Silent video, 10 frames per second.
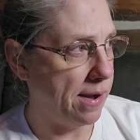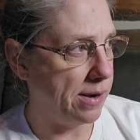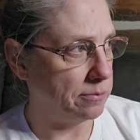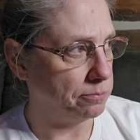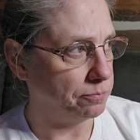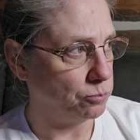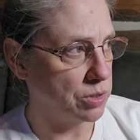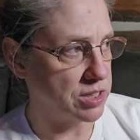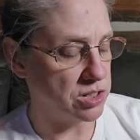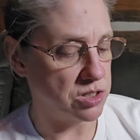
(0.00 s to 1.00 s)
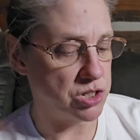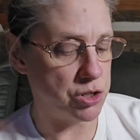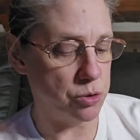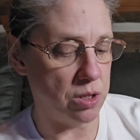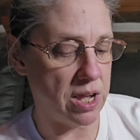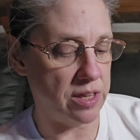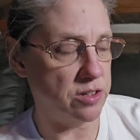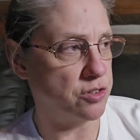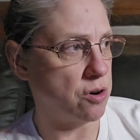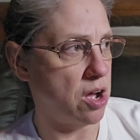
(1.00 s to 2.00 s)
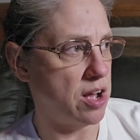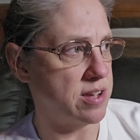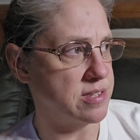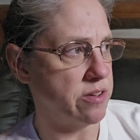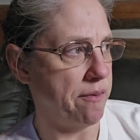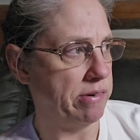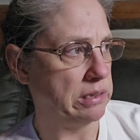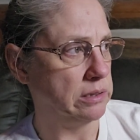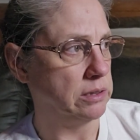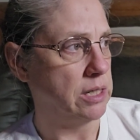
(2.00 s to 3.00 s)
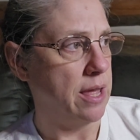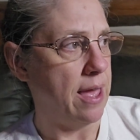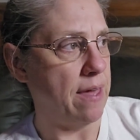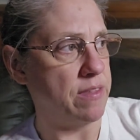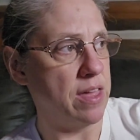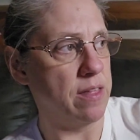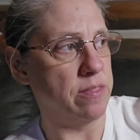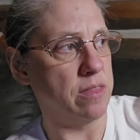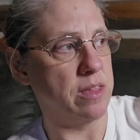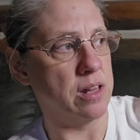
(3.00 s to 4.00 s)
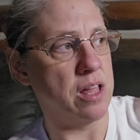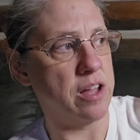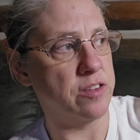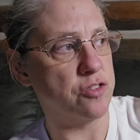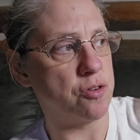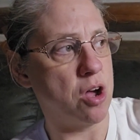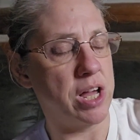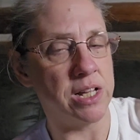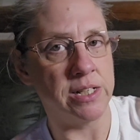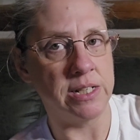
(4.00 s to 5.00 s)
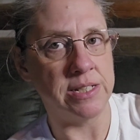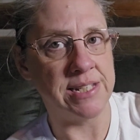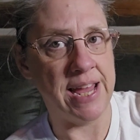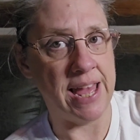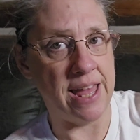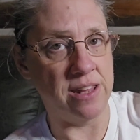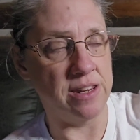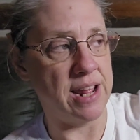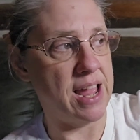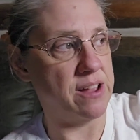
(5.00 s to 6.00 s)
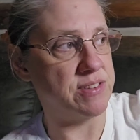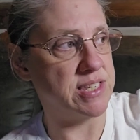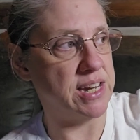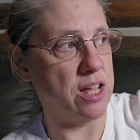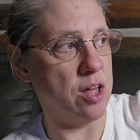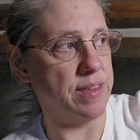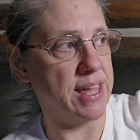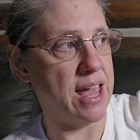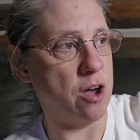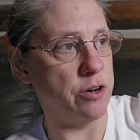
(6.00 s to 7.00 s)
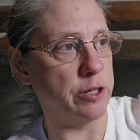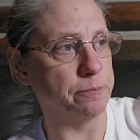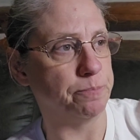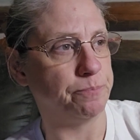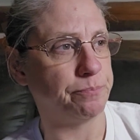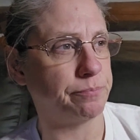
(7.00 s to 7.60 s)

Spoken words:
With the 2 luck of the draws and then the luck of the draw 10 that I have sitting on the counter.